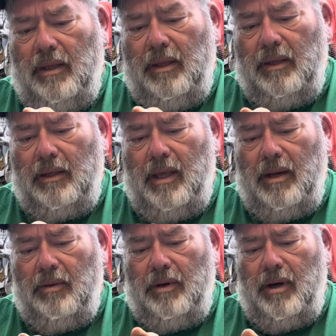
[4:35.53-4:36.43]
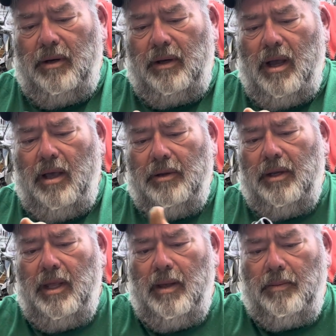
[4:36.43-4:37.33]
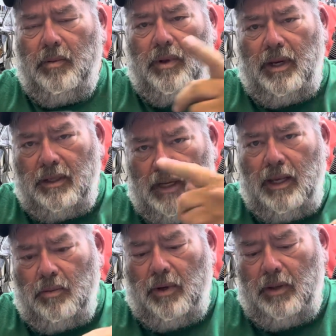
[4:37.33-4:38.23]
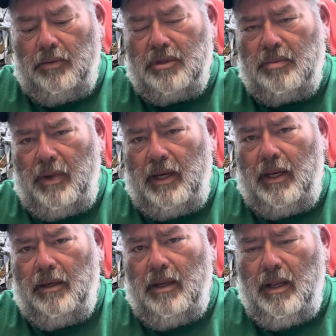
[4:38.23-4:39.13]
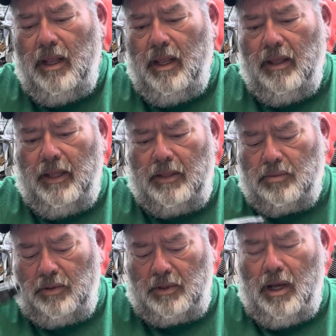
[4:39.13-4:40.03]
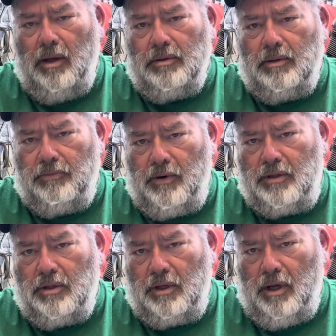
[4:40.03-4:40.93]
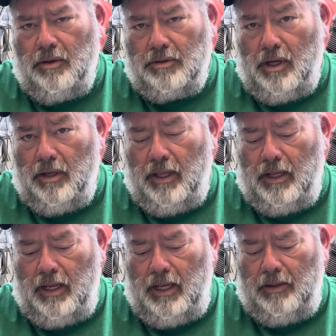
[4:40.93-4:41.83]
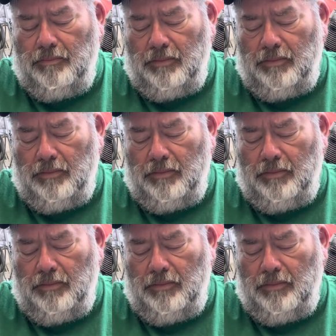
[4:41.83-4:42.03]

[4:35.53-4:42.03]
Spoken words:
It got on there and galled it up, and when it did, when it was spinning, that's what caused the friction, caused all that heat.